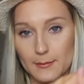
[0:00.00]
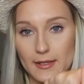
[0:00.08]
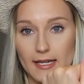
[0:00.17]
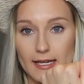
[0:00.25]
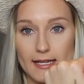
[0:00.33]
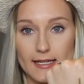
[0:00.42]
I
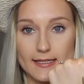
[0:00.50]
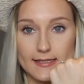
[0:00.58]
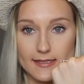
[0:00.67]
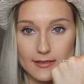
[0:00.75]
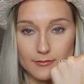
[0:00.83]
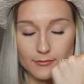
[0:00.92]
mean, it
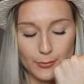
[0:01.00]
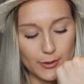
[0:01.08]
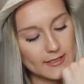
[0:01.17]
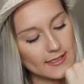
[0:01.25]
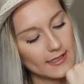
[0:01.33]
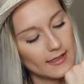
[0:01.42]
is
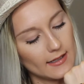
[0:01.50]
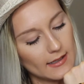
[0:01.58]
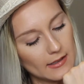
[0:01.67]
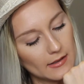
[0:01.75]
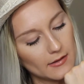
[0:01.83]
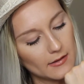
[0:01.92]

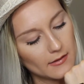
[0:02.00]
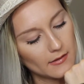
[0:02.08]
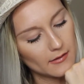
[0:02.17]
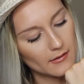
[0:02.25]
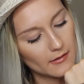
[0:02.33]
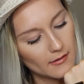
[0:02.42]
pretty
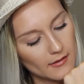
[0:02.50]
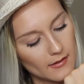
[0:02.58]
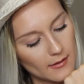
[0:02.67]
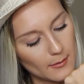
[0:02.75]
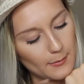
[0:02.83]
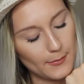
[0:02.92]

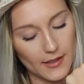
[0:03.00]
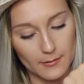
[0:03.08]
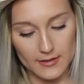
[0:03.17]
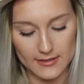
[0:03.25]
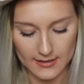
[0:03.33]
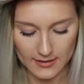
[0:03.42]

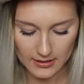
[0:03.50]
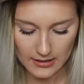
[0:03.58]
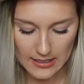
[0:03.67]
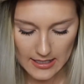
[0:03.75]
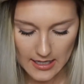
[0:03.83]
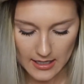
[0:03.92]
pigmented.
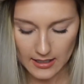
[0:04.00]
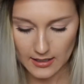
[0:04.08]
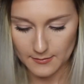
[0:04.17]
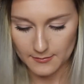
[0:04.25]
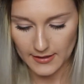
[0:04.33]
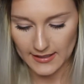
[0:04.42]

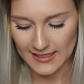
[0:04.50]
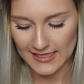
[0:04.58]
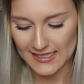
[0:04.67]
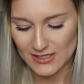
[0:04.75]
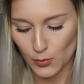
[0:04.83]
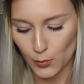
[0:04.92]
And it
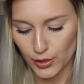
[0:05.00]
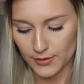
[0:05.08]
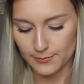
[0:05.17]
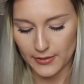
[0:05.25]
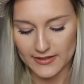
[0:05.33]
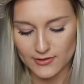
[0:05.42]
is a
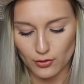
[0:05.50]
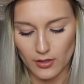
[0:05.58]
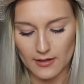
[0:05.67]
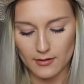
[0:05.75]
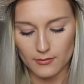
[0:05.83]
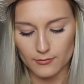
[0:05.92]
wooden pencil.
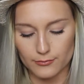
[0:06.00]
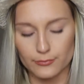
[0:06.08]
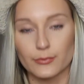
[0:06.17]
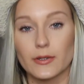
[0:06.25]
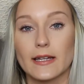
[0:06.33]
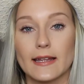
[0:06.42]
I
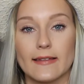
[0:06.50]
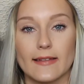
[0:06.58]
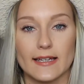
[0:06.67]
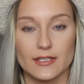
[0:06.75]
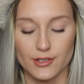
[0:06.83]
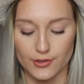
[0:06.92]
don't really
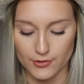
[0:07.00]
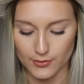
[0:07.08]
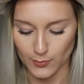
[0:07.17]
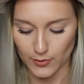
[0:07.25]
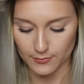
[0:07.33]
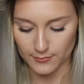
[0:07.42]
like to
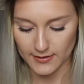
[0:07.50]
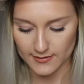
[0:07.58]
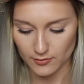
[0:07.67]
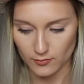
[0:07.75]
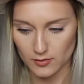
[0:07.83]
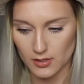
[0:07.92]
use wooden
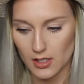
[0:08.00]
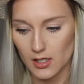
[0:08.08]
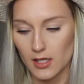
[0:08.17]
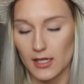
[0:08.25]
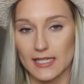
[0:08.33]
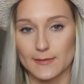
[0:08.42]
pencils,
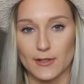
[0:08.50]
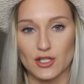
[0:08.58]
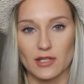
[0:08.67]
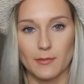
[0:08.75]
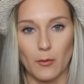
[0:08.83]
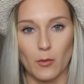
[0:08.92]

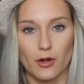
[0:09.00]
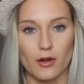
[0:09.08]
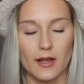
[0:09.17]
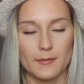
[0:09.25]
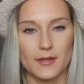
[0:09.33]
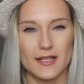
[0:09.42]
especially in my
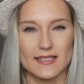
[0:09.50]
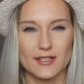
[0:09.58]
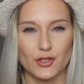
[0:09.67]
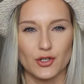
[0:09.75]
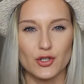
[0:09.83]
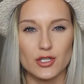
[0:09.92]
waterline, because
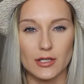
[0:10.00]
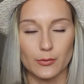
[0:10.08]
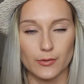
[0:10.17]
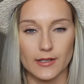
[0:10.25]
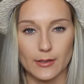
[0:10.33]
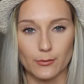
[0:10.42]
they're usually
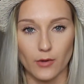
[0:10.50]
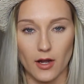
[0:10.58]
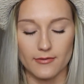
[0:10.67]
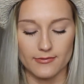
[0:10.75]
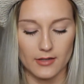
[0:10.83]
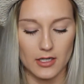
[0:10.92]
really
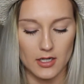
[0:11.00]
rough.